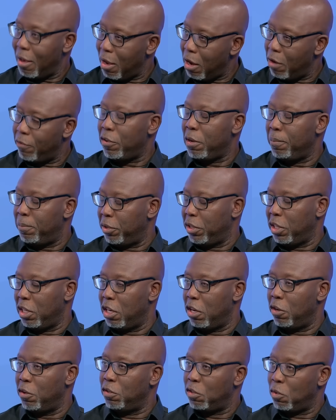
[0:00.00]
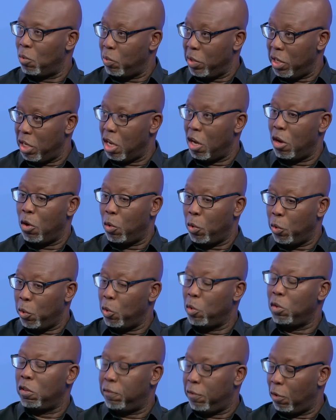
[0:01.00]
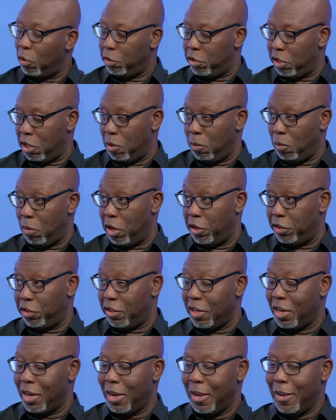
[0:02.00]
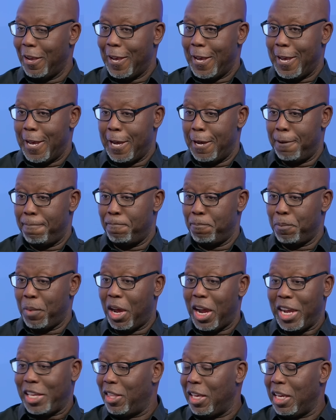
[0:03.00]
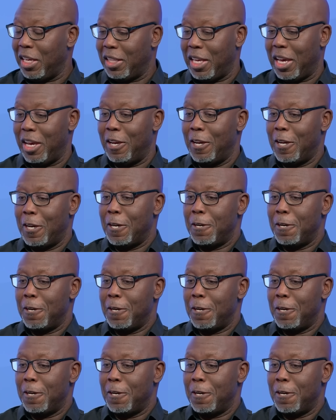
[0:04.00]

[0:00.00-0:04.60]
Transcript: everybody knows, and we know whose fault it was. I think that